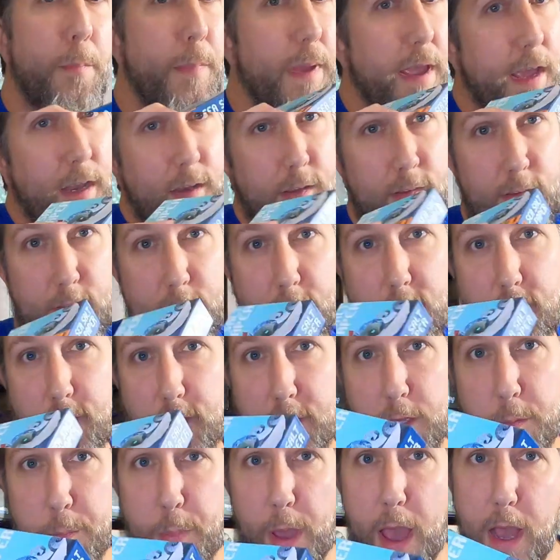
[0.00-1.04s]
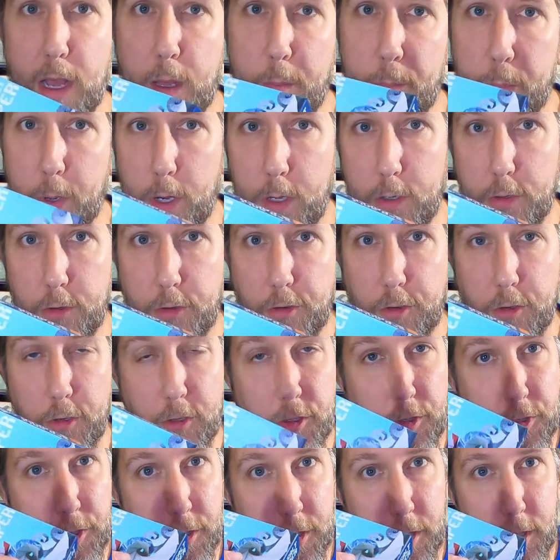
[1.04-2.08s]
man does this thing pack a punch.
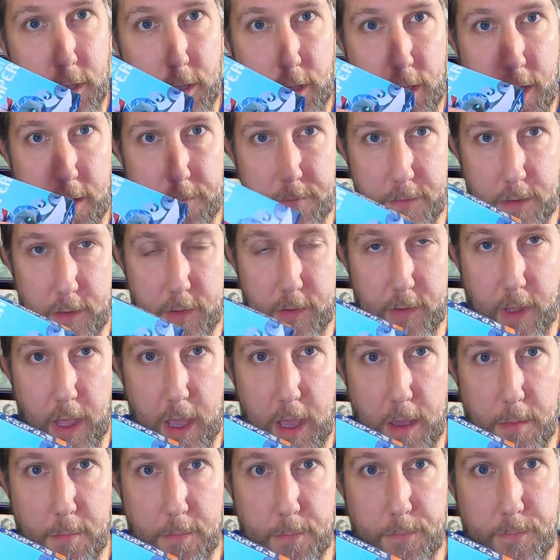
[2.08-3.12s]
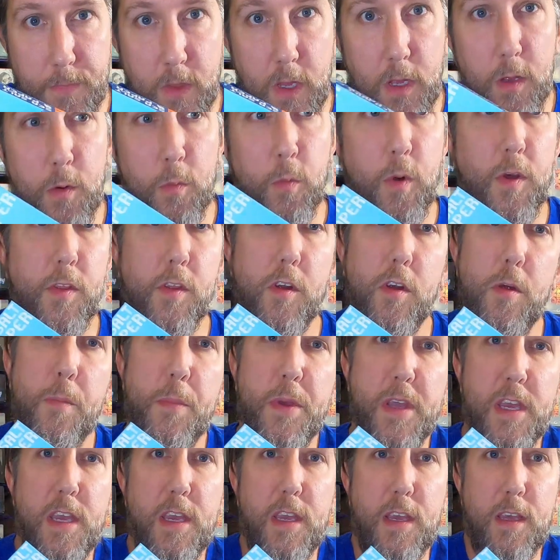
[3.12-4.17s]
You're going to love this game, whether it
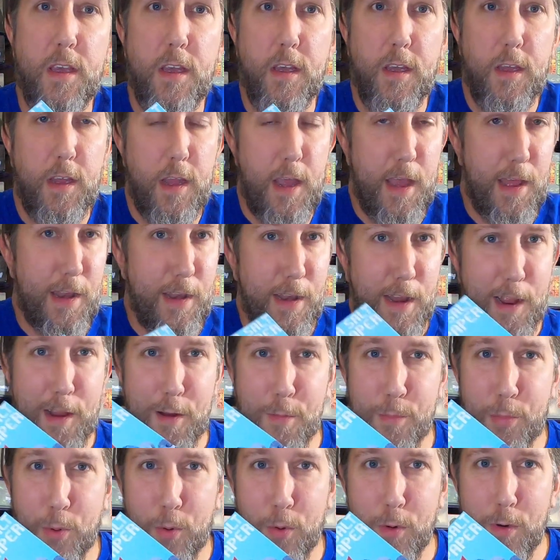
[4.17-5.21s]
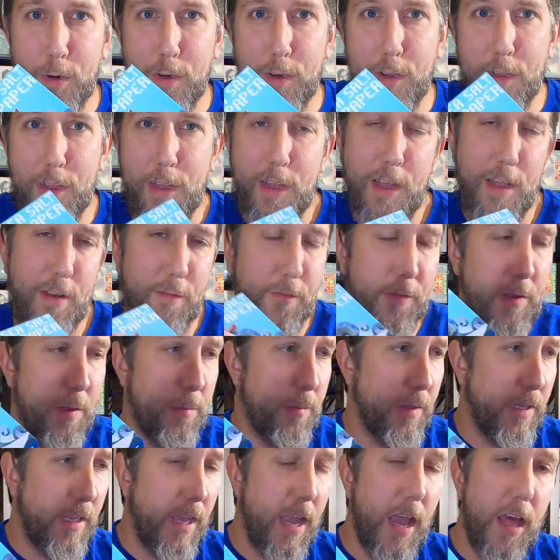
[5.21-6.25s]
be at an airport, at a
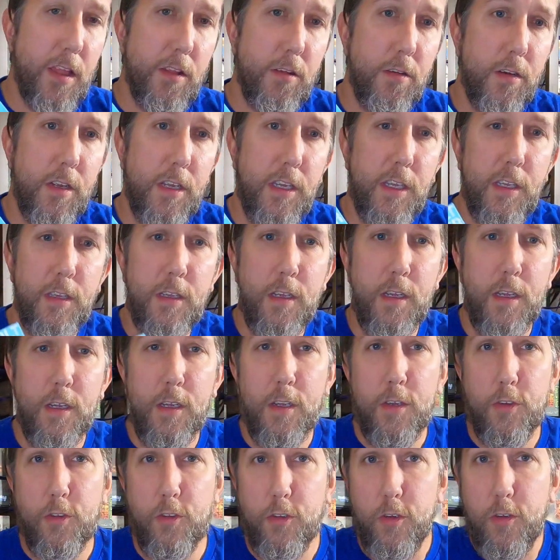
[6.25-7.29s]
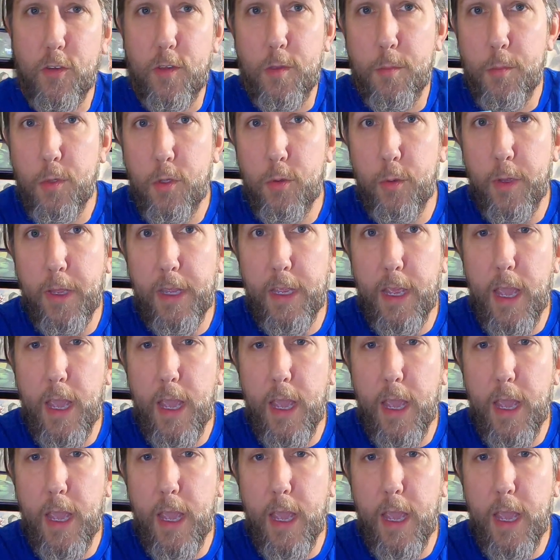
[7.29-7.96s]
family gathering, just in between